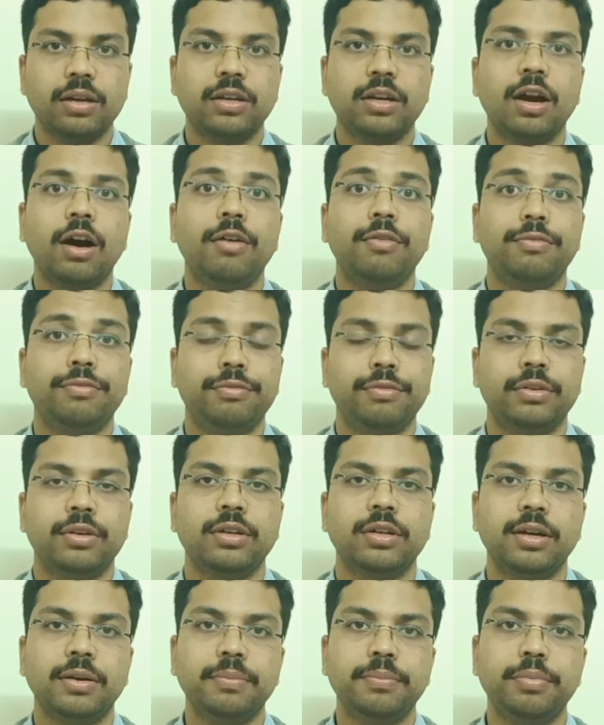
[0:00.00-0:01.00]
Cough
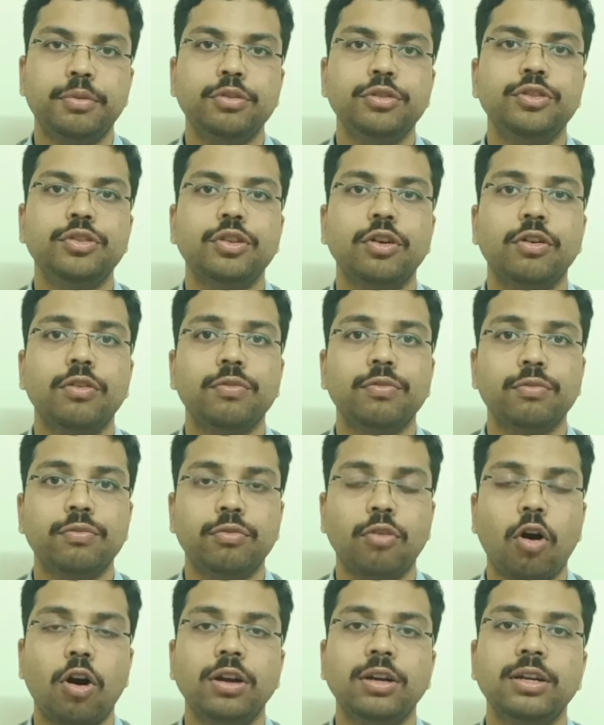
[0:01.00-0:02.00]
composed of
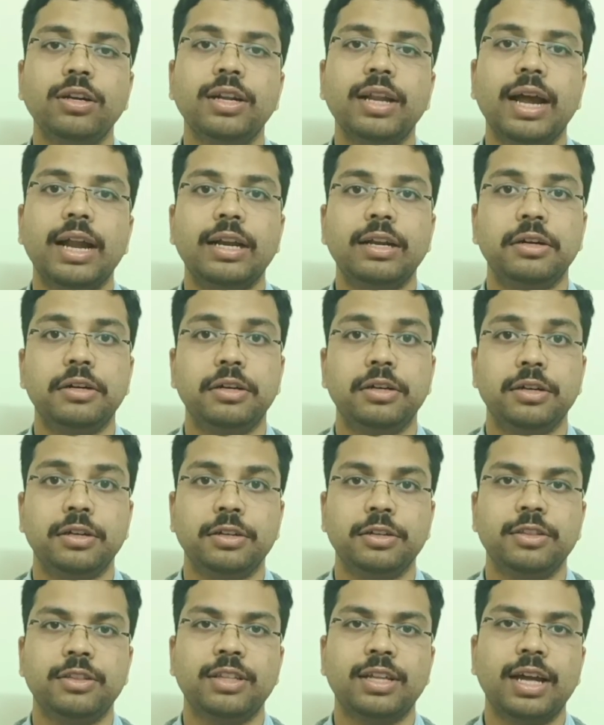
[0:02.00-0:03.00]
water and
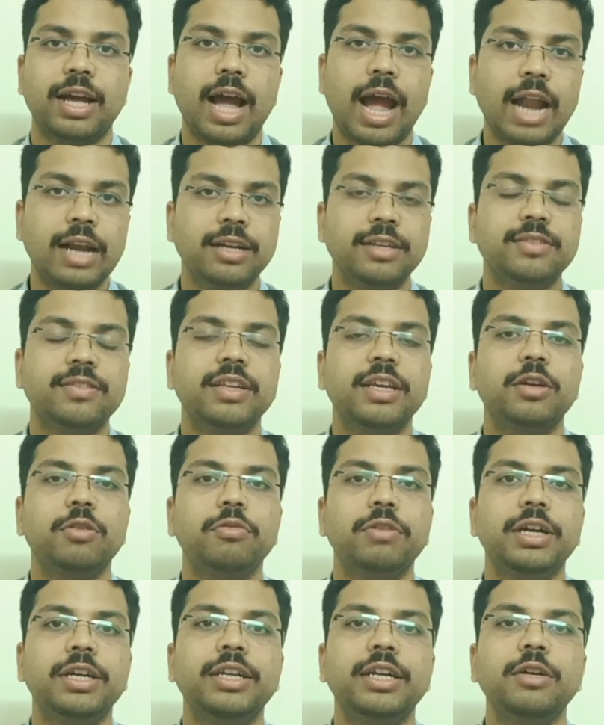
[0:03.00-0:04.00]
earth and is
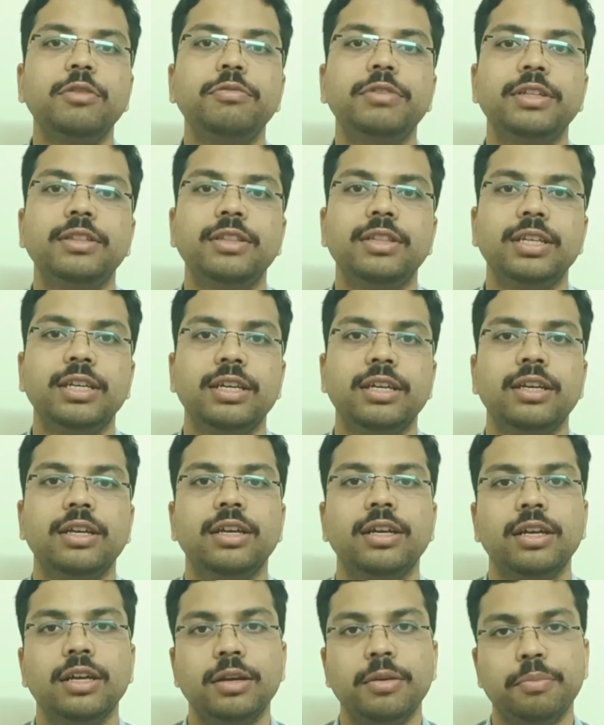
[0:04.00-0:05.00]
equated with the
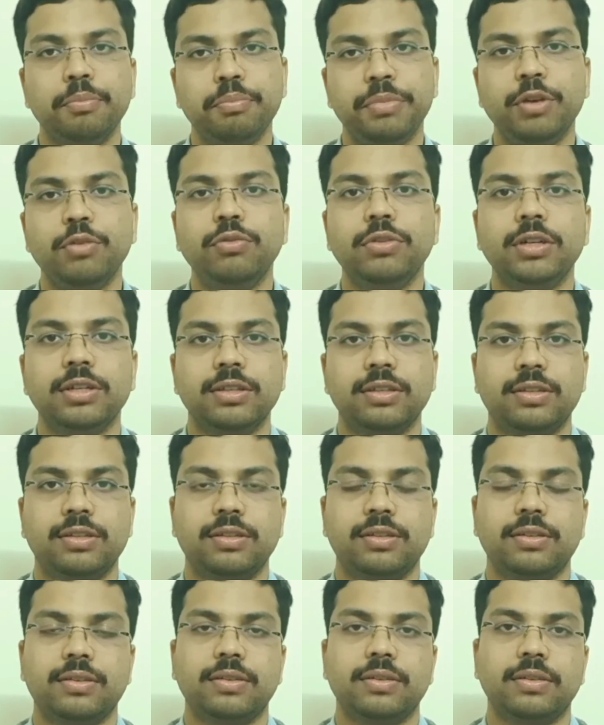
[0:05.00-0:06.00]

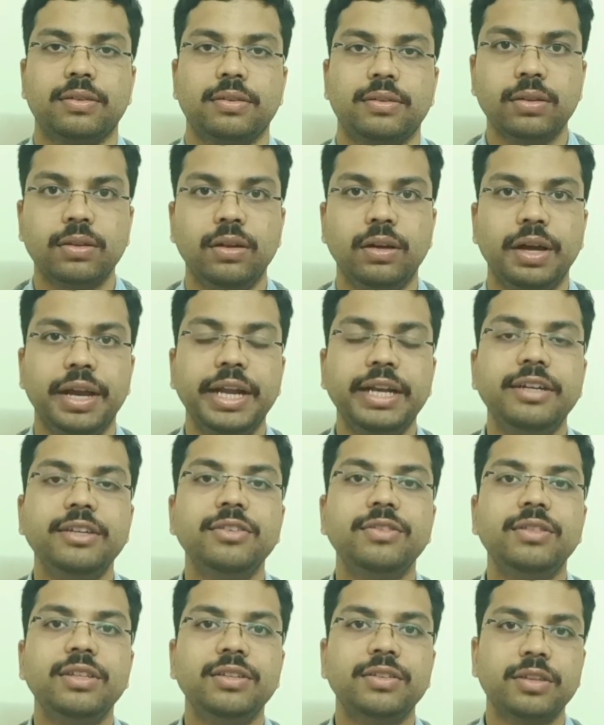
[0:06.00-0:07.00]
mucus. It
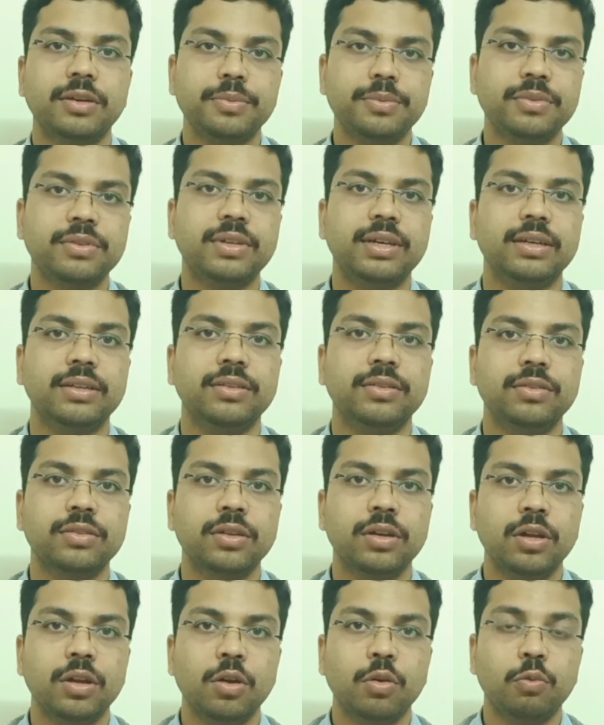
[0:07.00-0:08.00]
is the substance
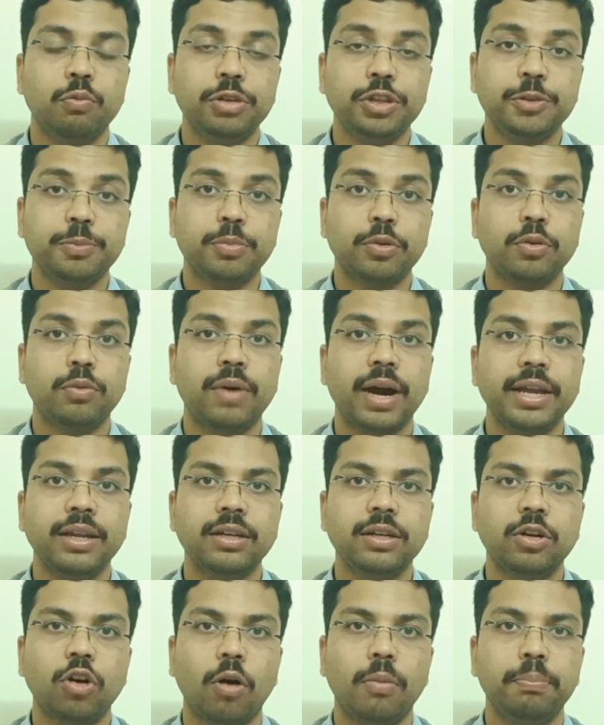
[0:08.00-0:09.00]
which
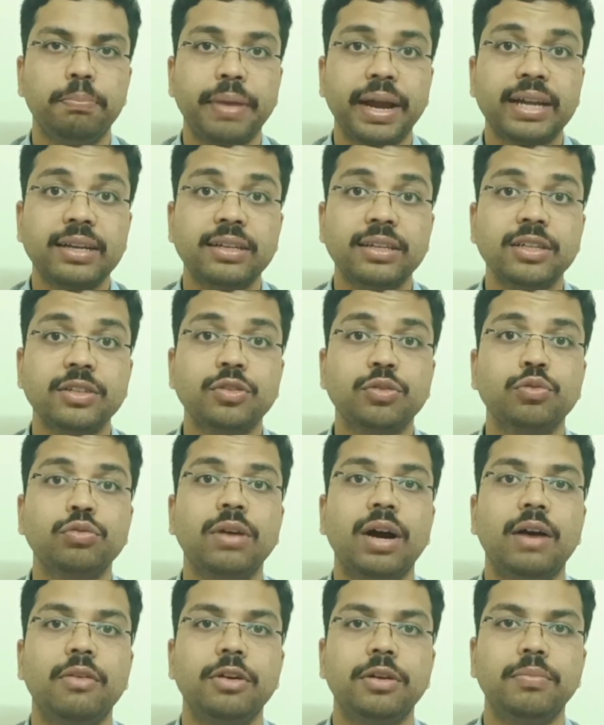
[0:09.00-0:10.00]
provide compactness
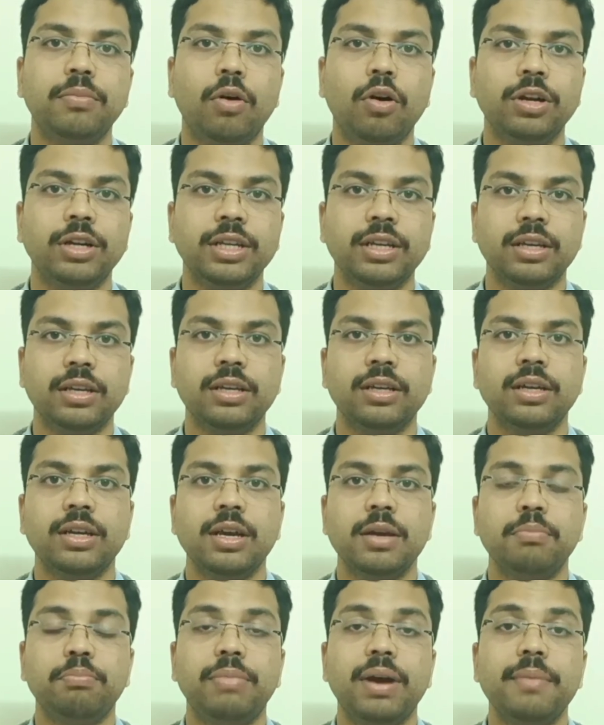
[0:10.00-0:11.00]
to our body
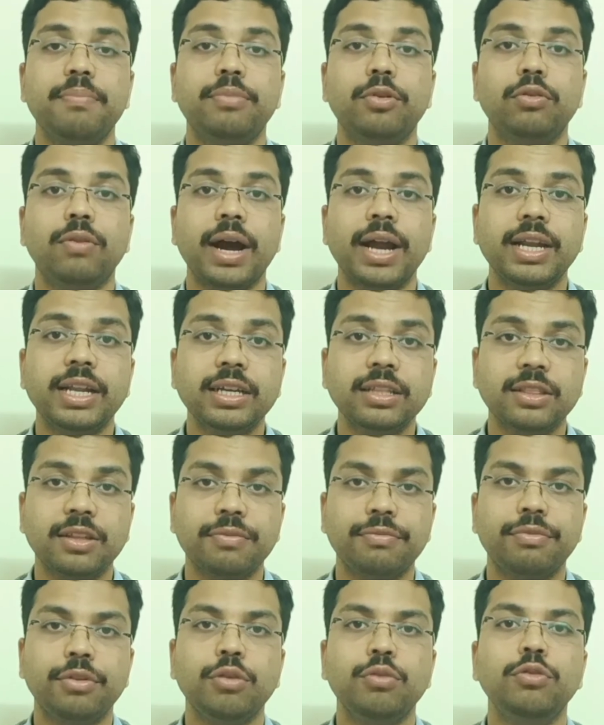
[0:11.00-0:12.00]
by providing the
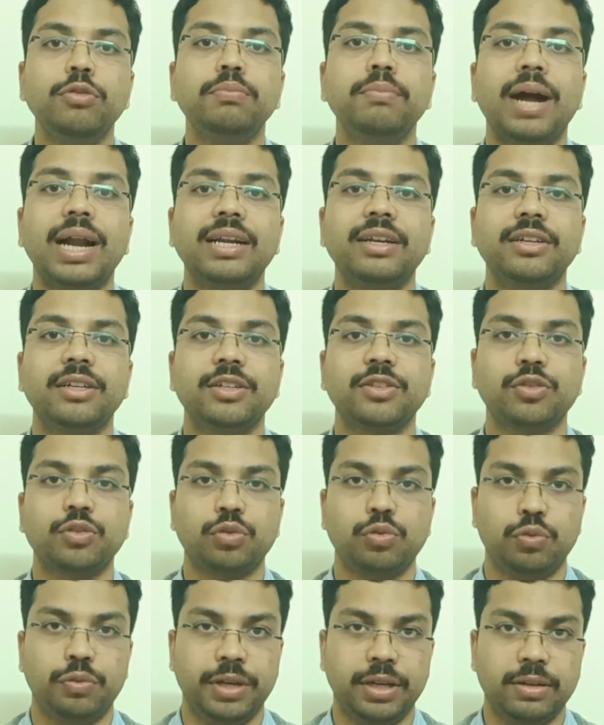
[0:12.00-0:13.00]
fluid matrix
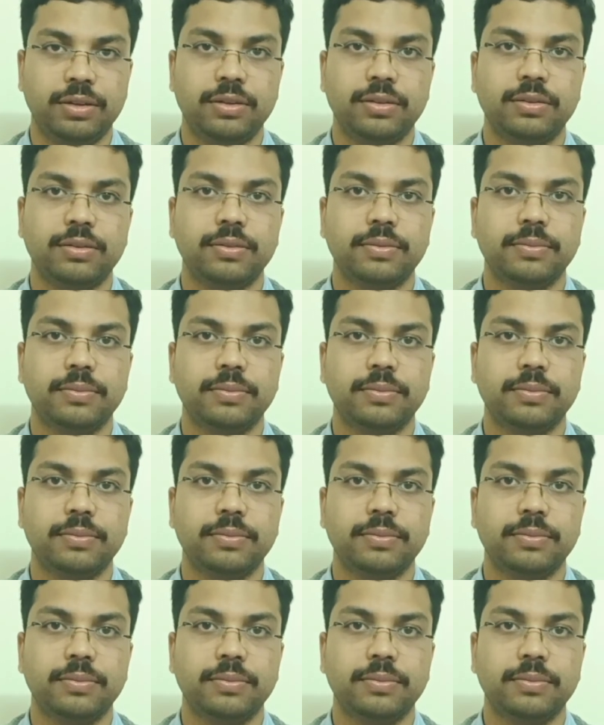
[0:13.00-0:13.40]
to it.